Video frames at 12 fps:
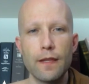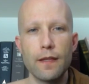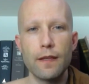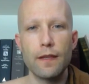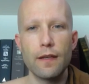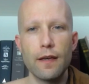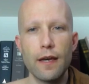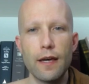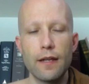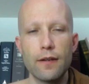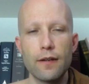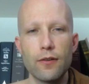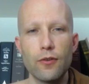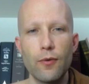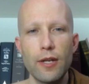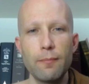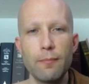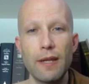and quite
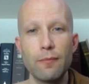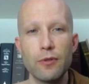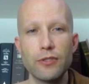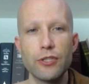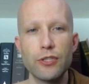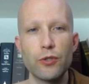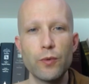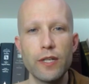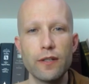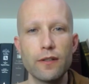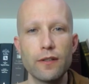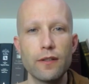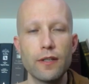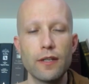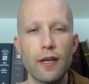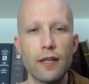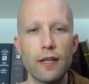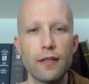amenable to your will,
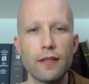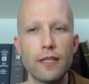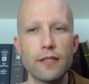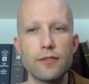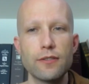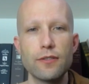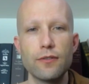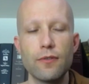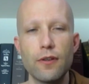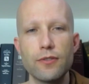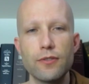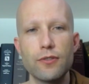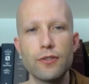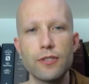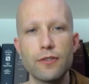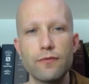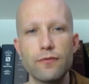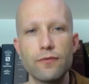and it leads to all sorts of
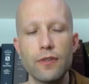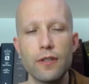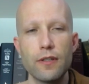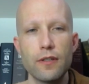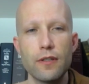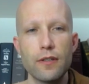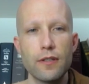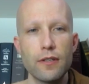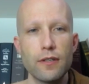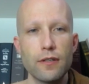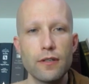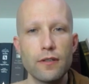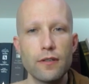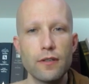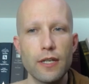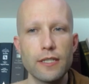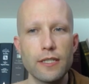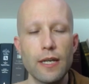
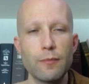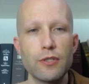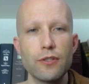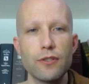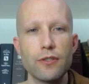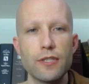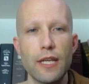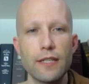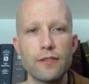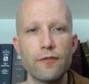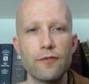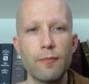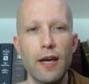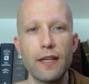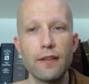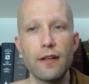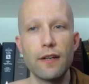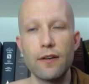exceptional states of mind that
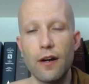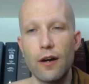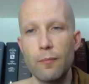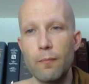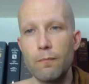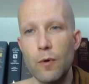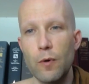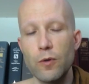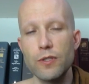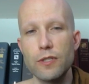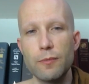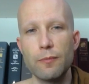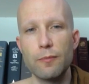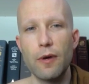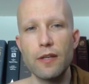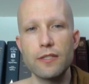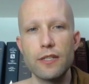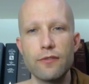are wholesome and
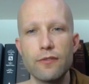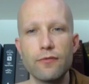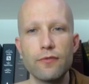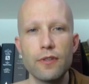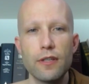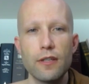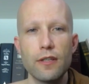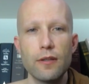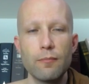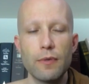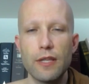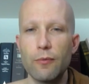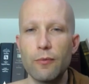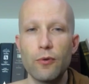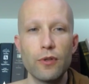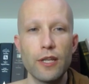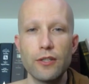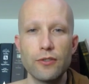positive, but that won't
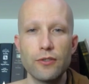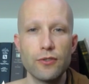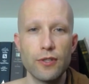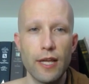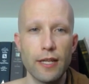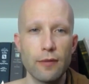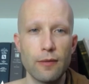lead you to enlightenment.